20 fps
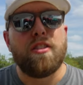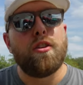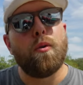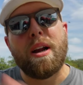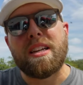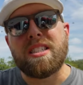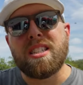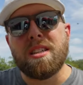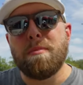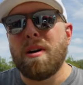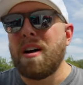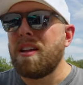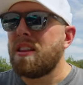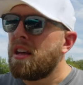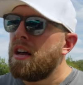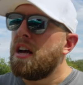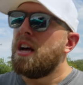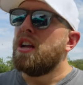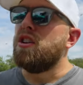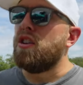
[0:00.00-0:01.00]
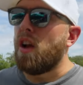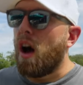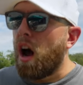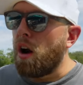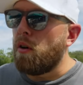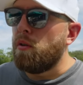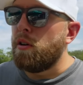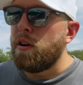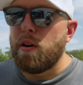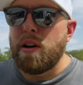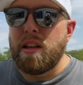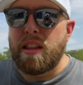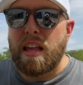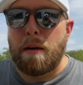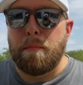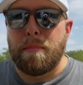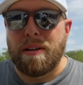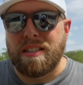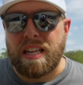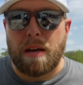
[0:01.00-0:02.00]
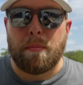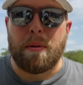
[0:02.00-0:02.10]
the rest of the month, not really that busy.